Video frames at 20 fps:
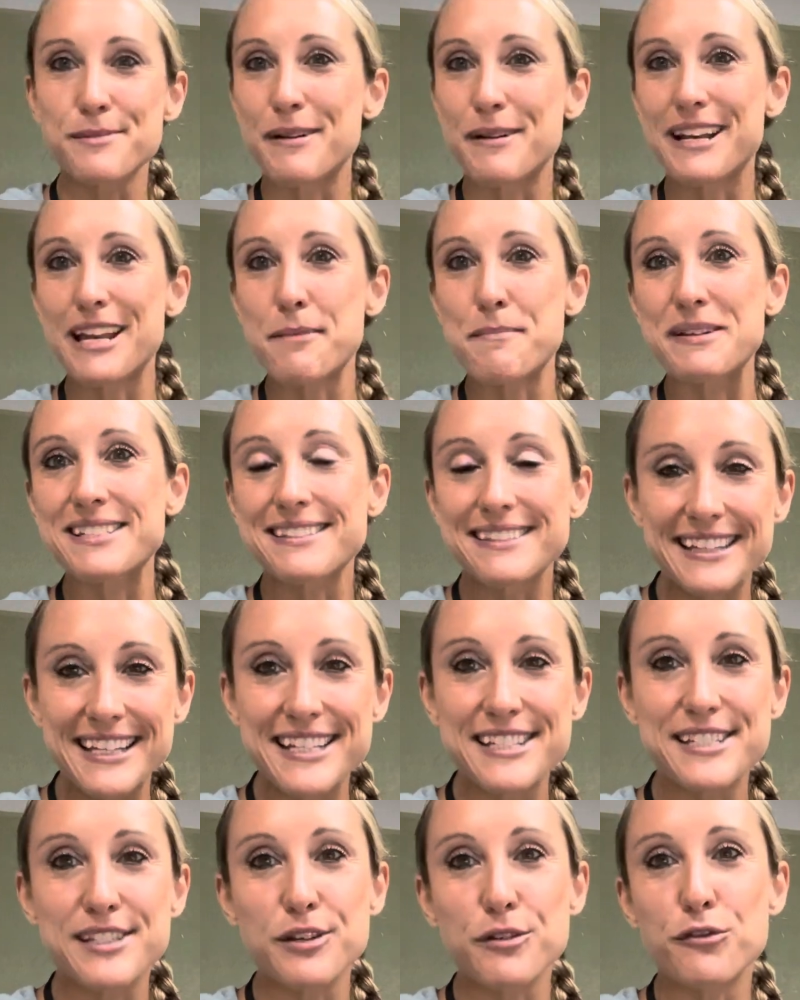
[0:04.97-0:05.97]
My name is
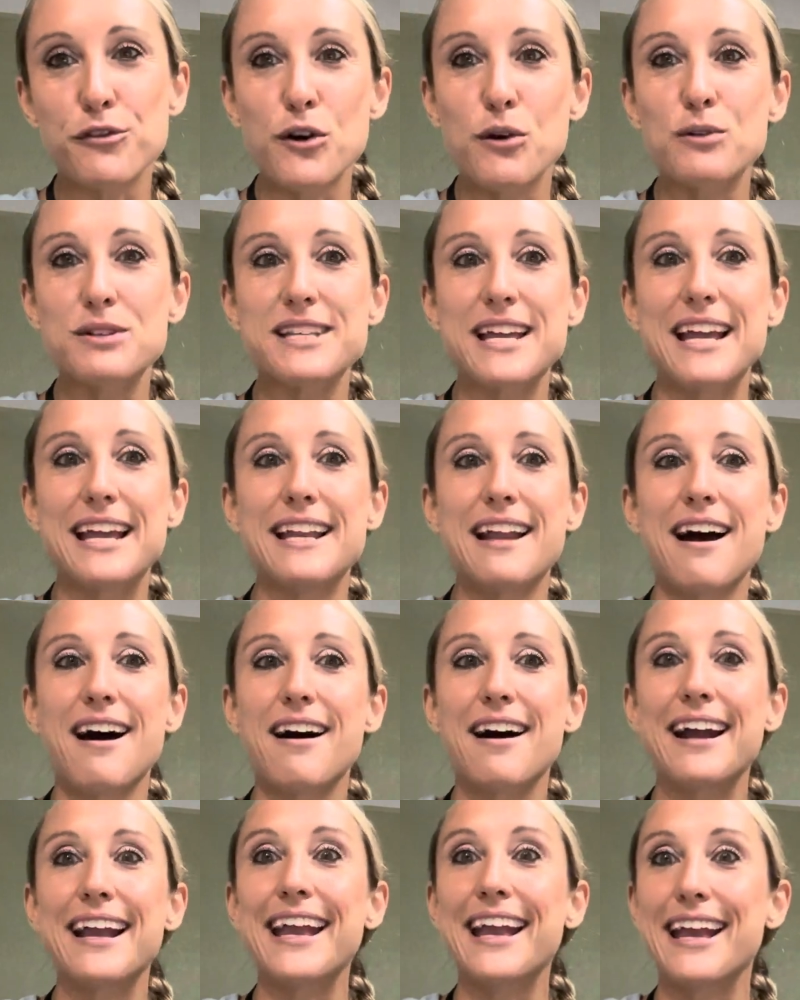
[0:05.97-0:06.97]
Lisa Fought and
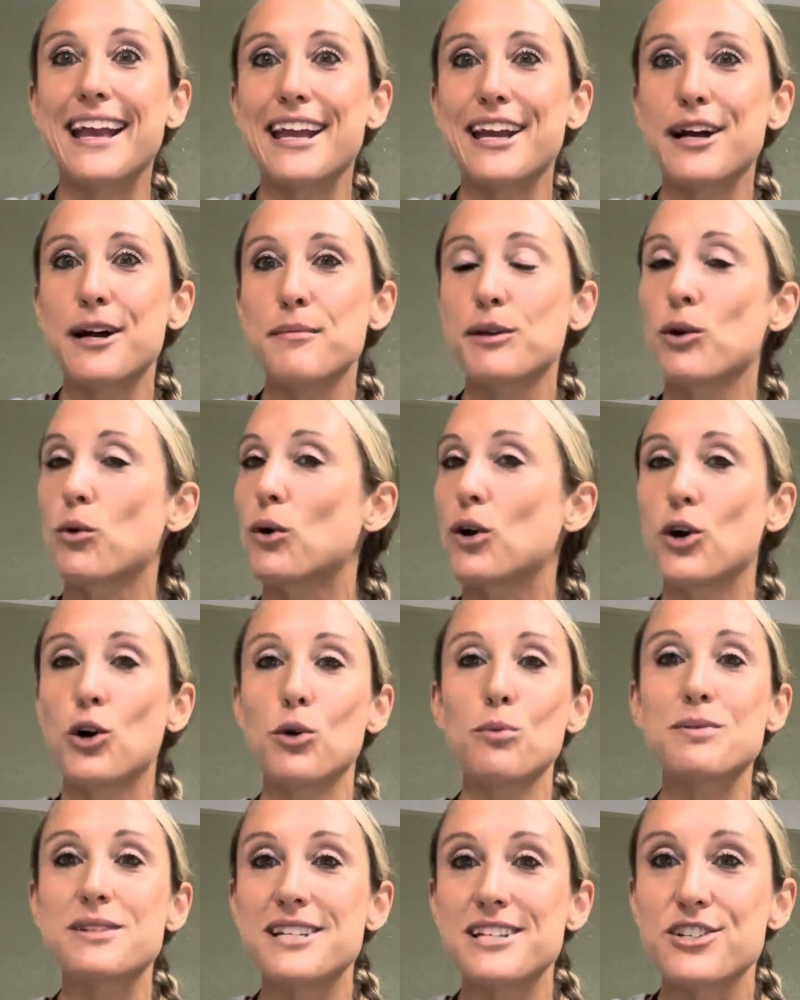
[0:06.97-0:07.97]
I am your
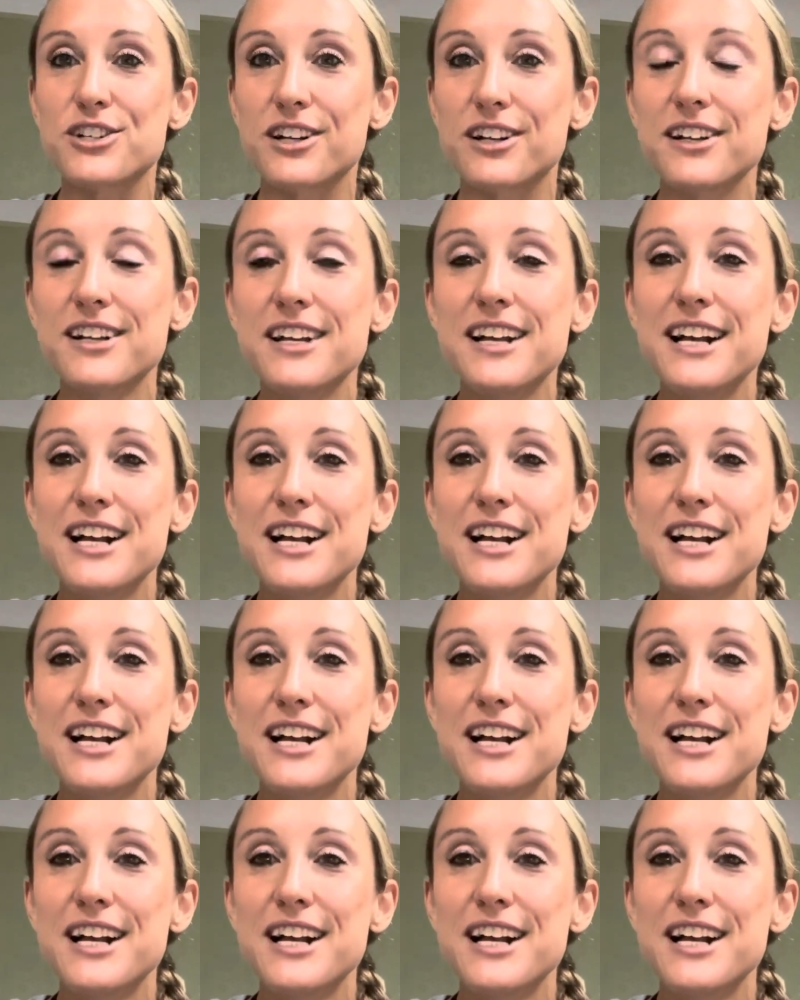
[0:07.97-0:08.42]
Hope Teacher.